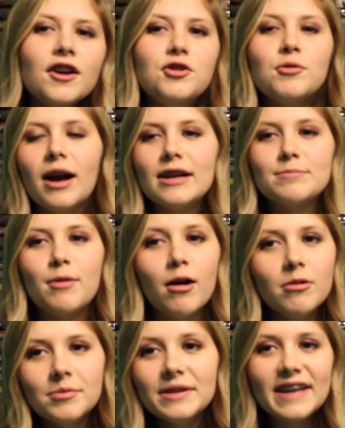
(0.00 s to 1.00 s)
You guys
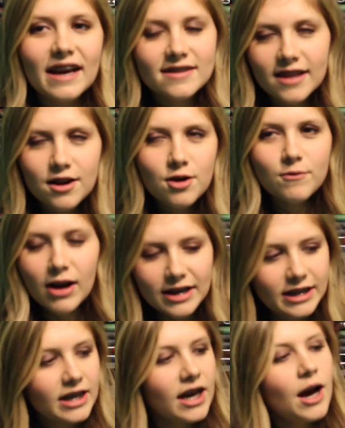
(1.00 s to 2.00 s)
probably guessed that
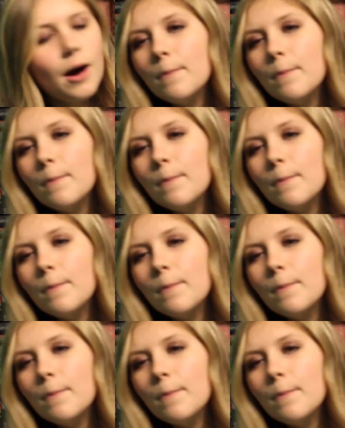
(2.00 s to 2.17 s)
already,